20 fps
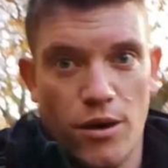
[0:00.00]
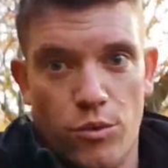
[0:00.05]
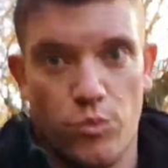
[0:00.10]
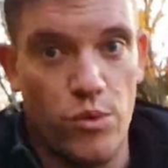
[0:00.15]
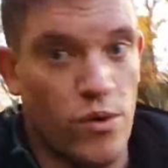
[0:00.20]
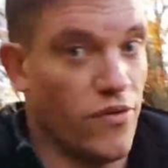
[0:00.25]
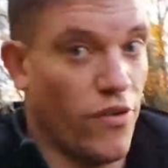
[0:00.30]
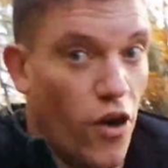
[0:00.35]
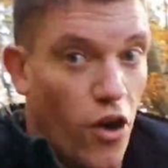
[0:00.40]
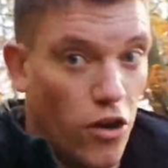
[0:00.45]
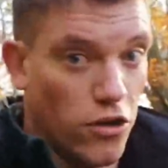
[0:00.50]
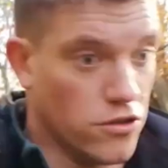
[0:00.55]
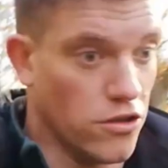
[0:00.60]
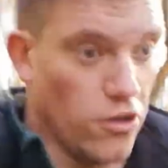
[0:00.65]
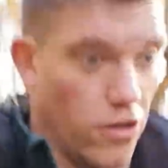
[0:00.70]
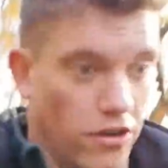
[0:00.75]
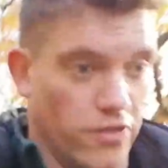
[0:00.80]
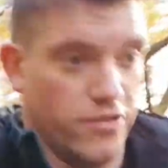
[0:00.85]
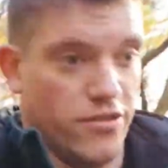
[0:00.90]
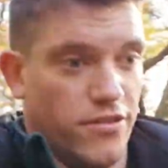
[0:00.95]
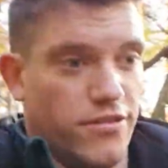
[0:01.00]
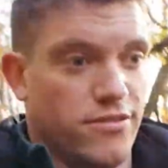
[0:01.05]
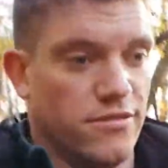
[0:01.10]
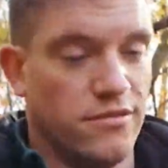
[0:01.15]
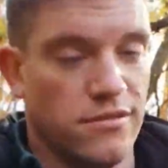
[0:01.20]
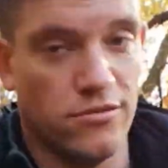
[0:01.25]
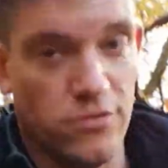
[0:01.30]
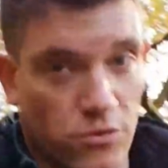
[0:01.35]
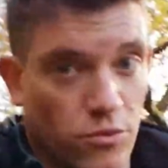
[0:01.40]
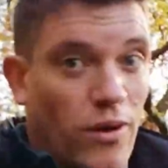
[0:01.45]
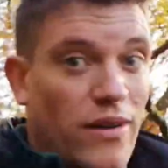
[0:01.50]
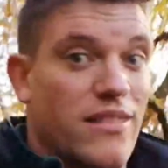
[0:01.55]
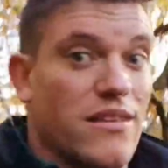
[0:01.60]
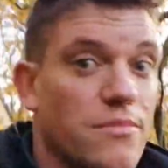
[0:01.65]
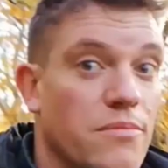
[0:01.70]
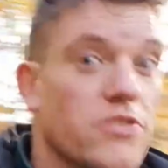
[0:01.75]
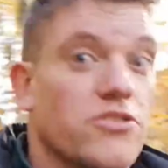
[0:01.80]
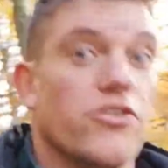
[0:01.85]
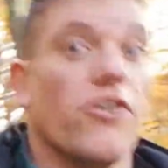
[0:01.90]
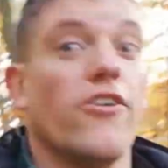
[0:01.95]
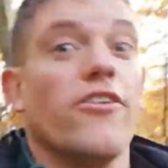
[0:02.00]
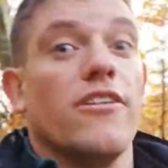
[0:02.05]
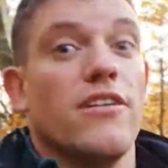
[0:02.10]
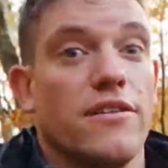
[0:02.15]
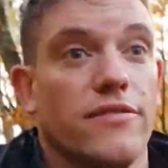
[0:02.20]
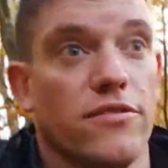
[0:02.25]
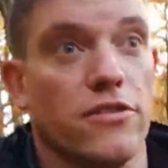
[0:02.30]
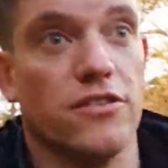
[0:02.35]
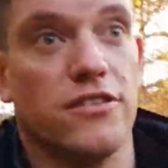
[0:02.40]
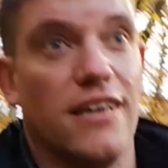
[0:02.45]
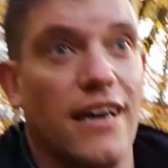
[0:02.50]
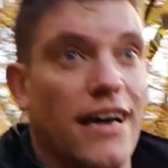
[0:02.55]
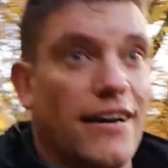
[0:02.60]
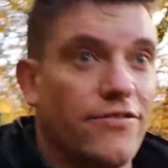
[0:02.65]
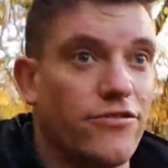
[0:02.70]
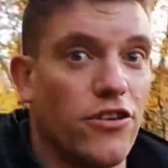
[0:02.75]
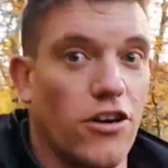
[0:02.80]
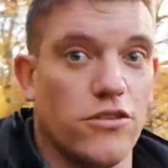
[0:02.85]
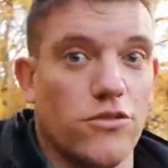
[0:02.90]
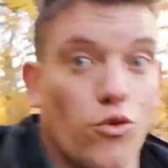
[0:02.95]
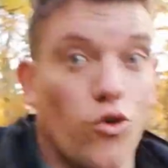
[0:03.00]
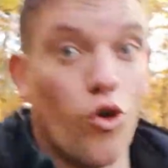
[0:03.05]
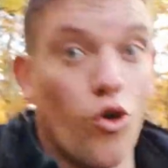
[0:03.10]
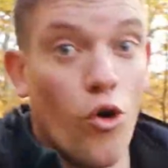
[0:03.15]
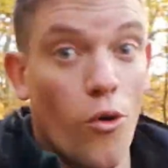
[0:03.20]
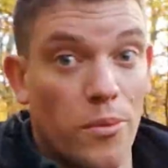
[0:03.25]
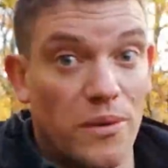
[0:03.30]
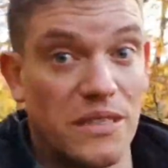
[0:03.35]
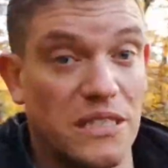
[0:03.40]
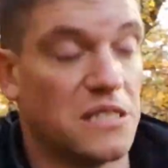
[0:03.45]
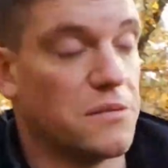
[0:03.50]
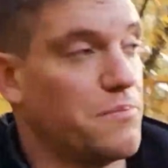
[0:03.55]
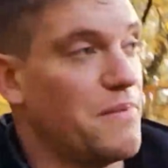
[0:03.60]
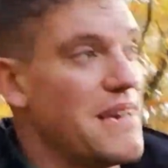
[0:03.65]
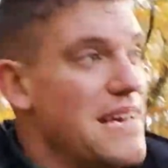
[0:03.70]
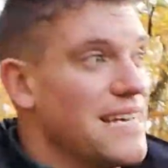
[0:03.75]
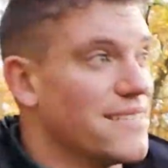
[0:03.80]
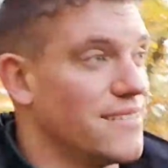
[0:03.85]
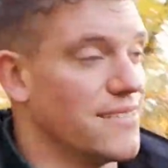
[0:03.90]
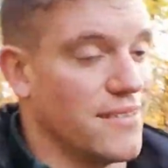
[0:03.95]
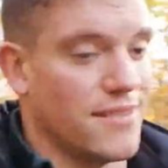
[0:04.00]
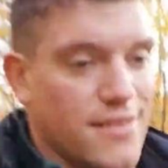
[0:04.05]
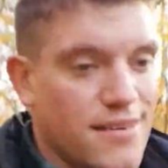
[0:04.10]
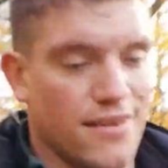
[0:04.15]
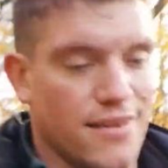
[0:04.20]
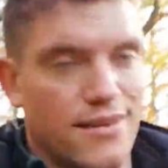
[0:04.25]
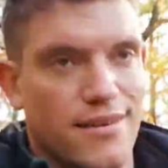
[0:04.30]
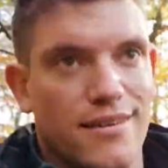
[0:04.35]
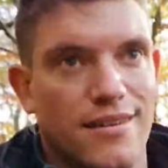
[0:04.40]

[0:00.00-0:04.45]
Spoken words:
We've all got, well, the majority of us have got open spaces